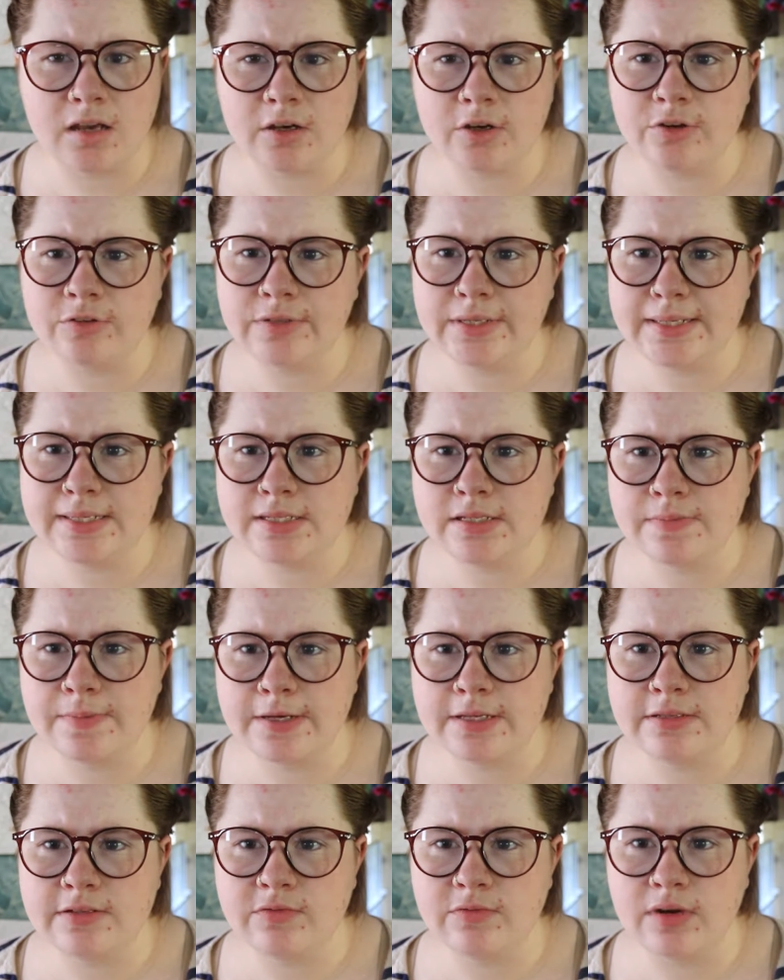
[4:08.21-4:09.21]
Korean
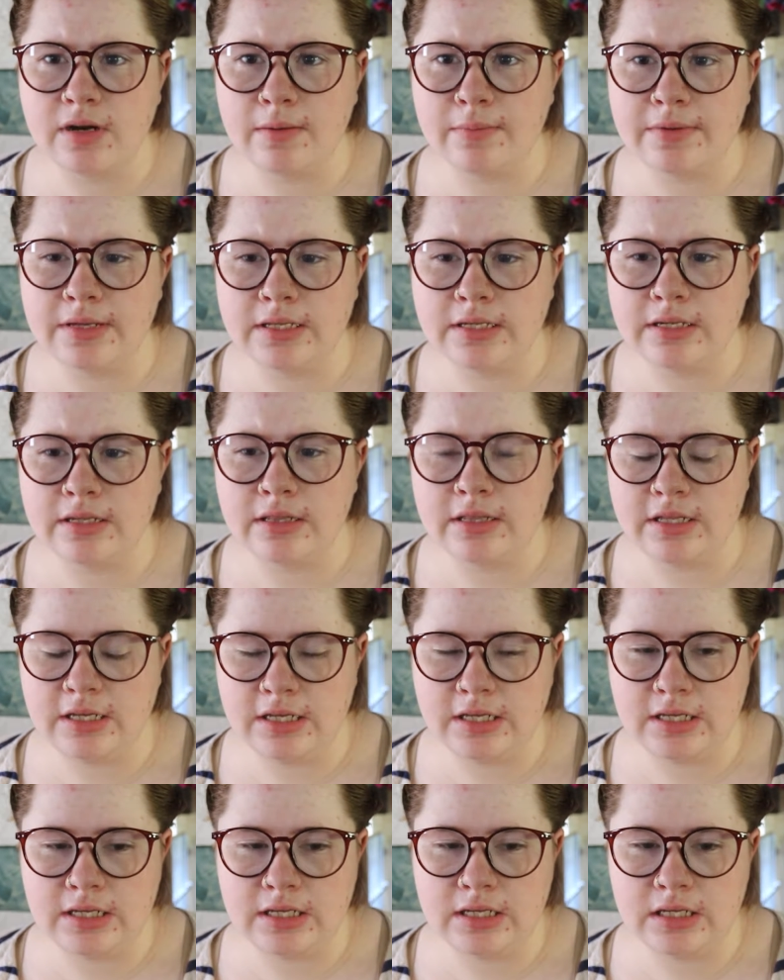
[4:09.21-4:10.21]
spicy ramen,
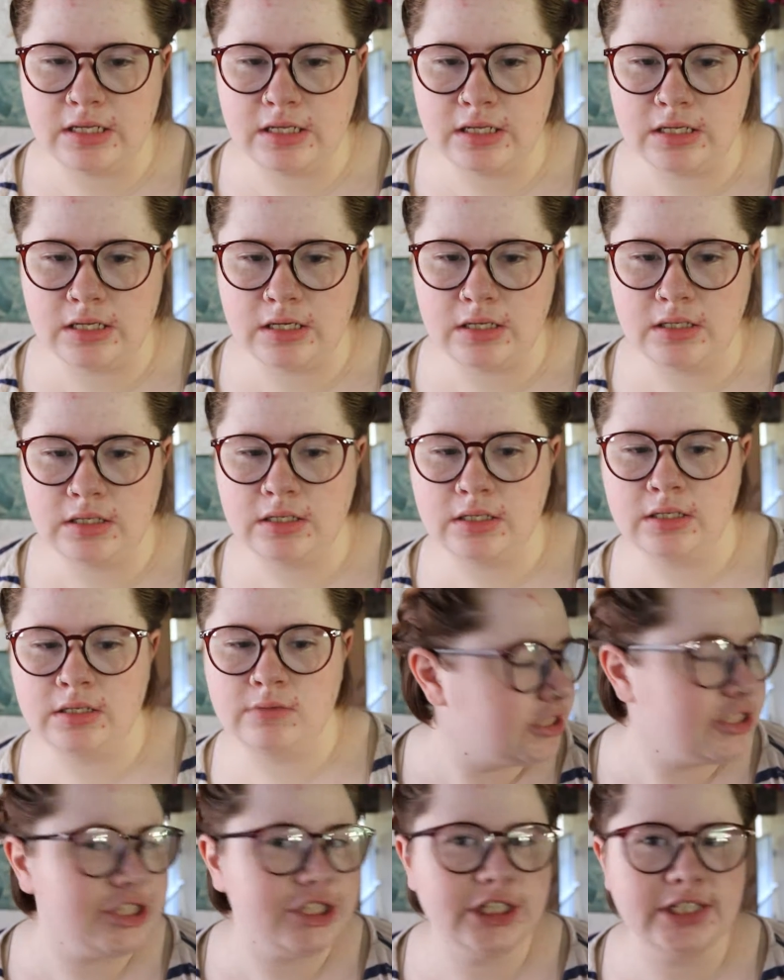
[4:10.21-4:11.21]
the
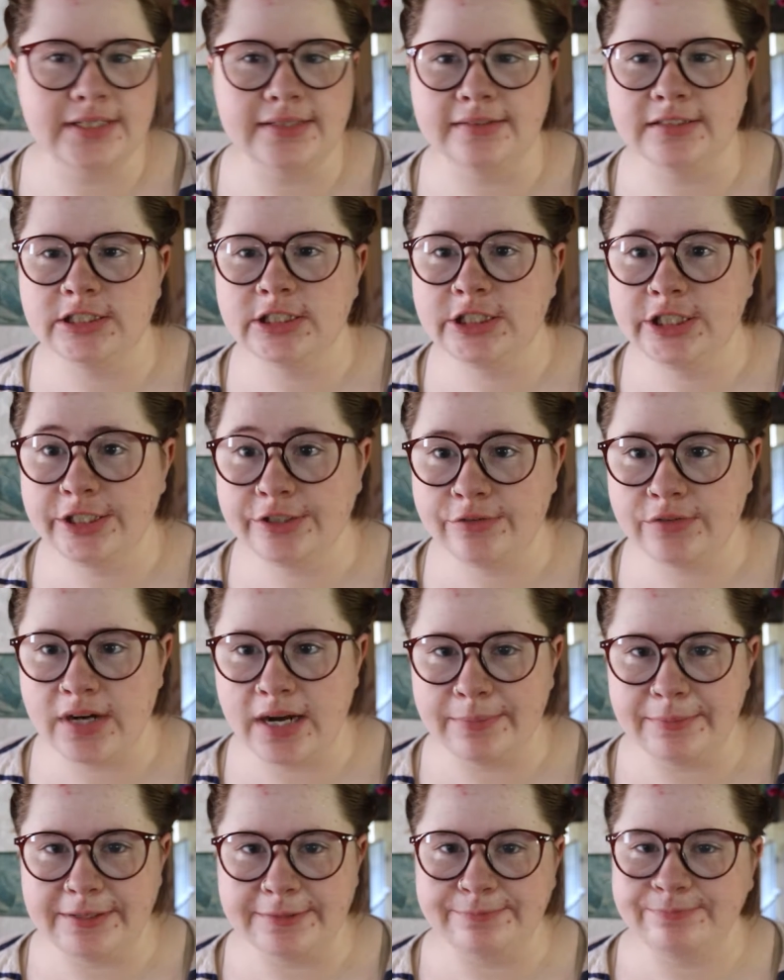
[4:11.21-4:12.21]
Shin
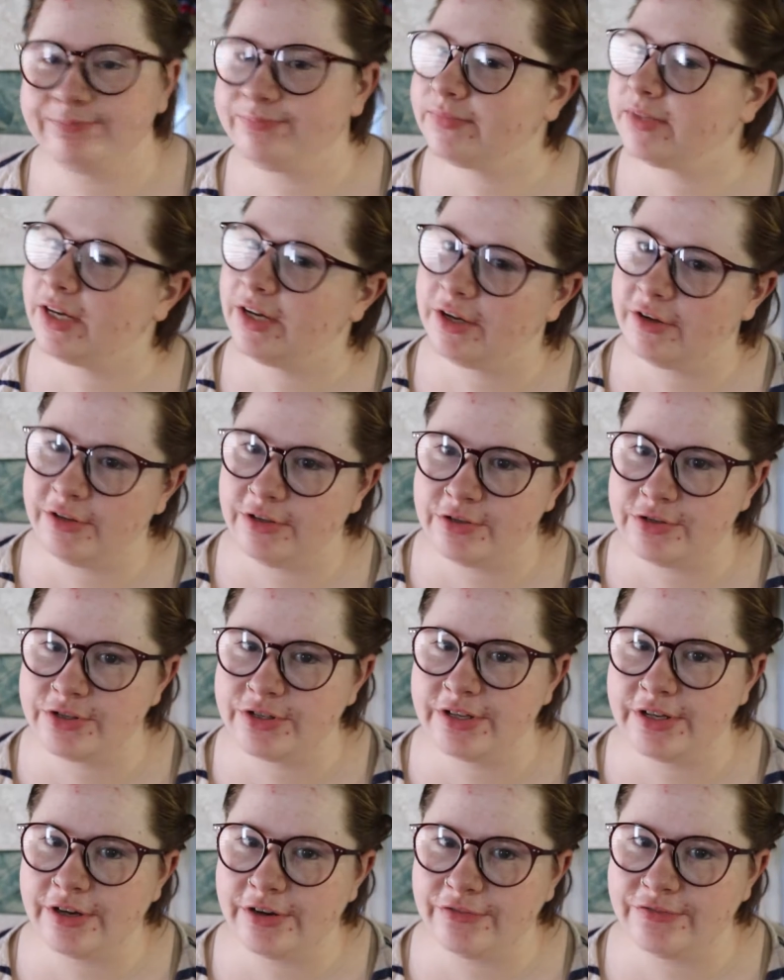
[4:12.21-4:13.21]
ramen. I
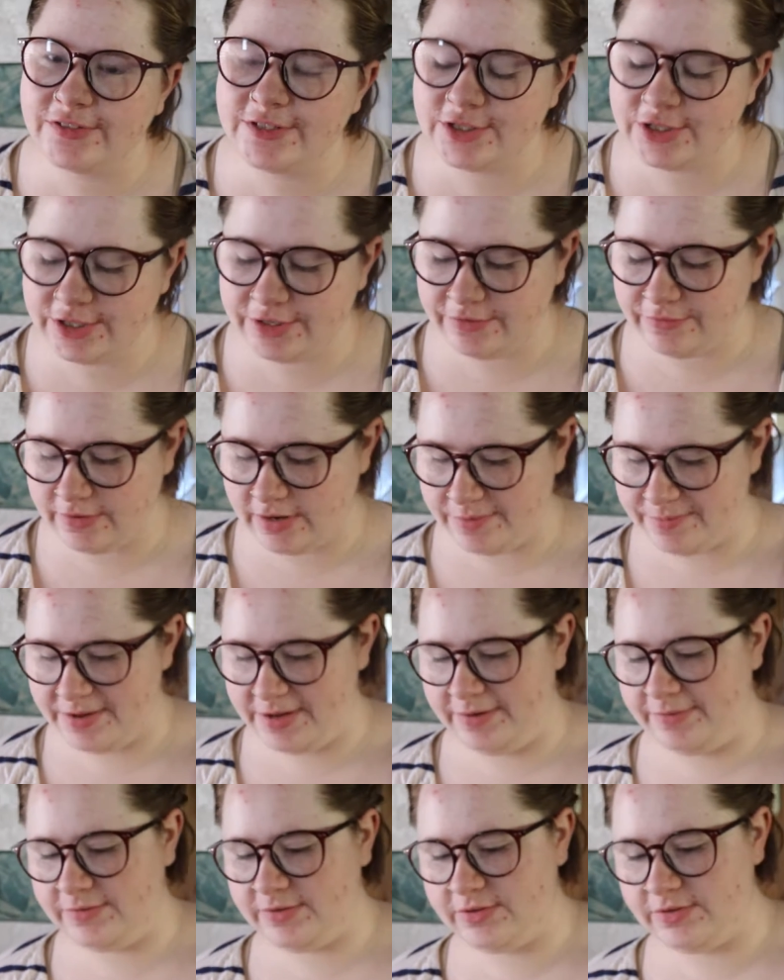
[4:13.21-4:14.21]
usually go for Shin
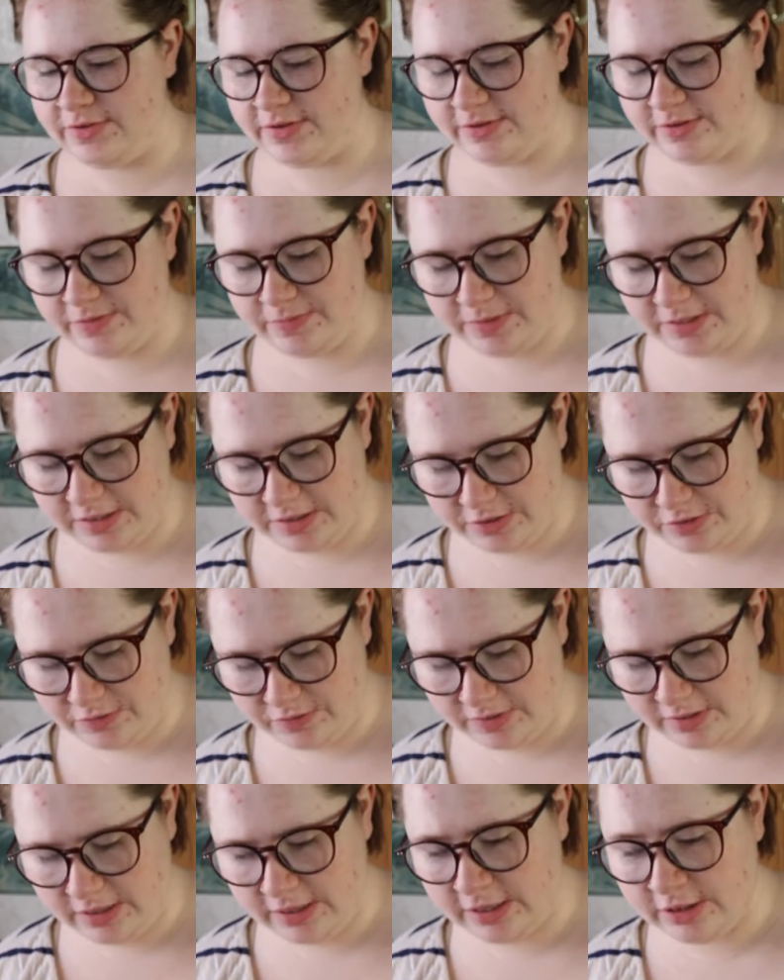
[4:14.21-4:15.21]
ramen, so this will be a new
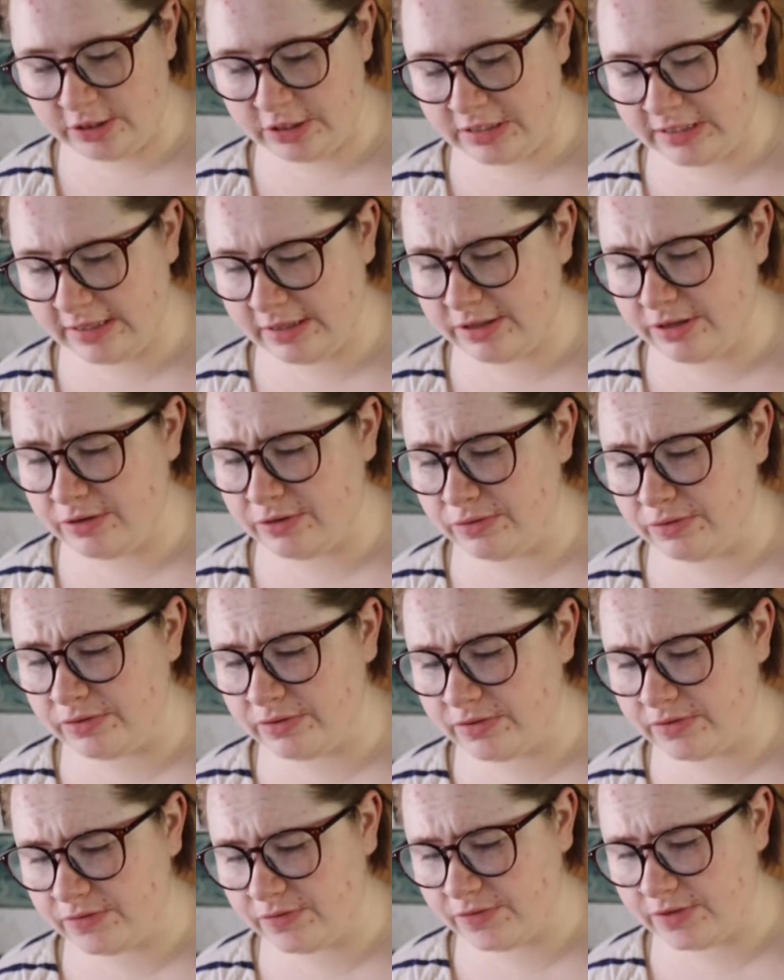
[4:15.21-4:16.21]
one. It looks like the
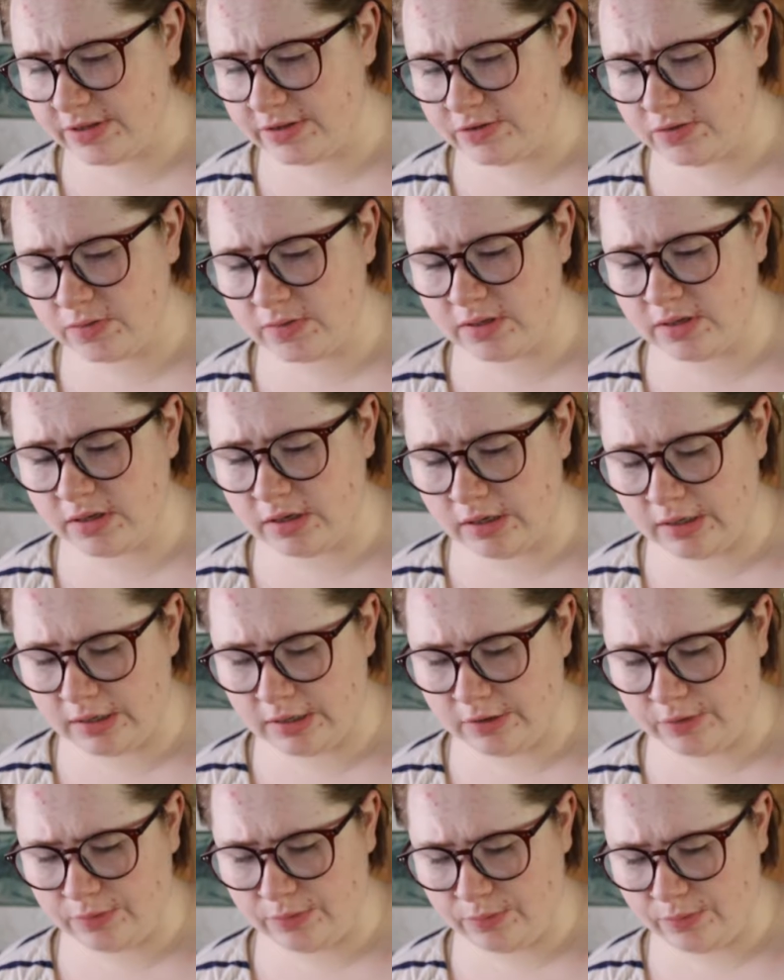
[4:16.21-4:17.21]
noodles for this one
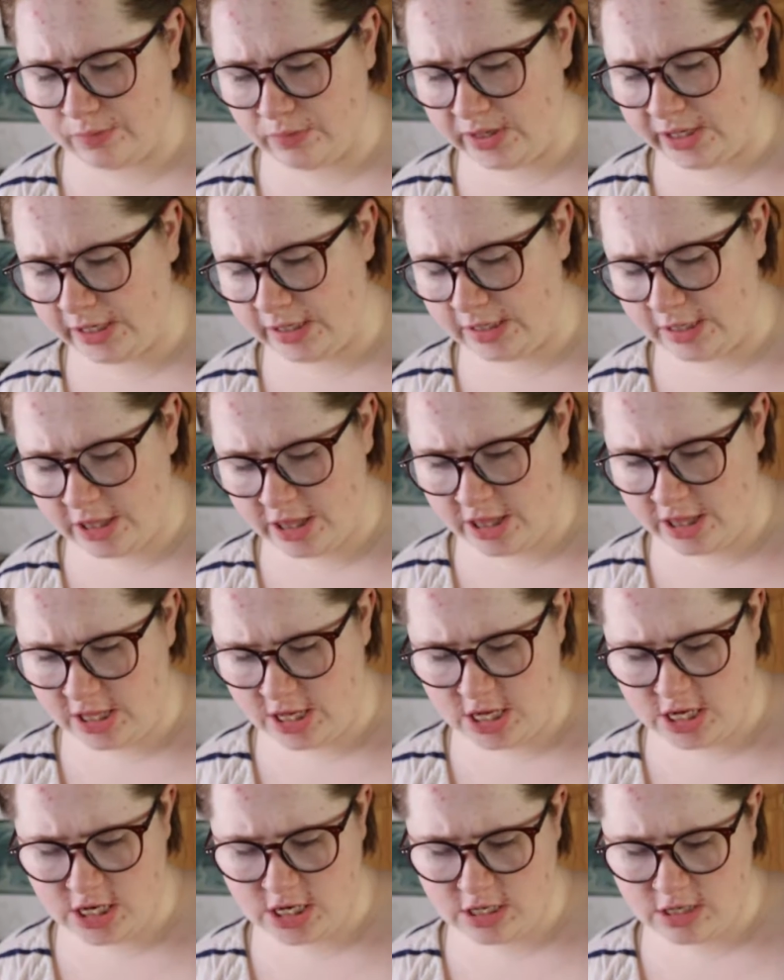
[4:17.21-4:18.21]
are wicked
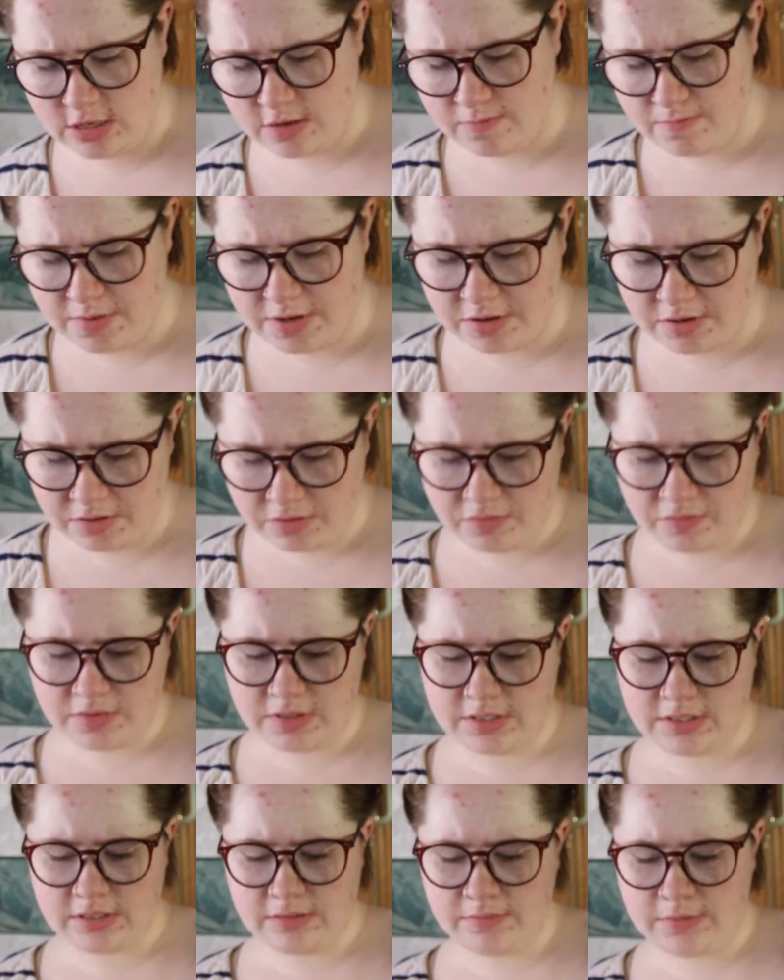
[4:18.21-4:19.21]
thin compared to the
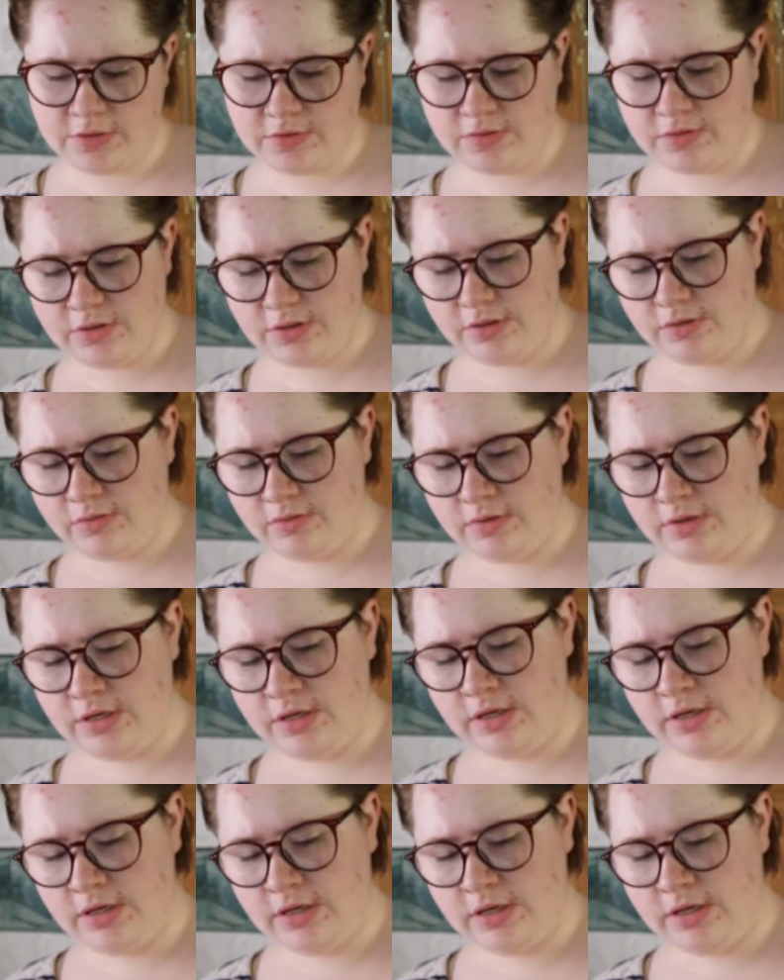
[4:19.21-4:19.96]
ones I'm used to.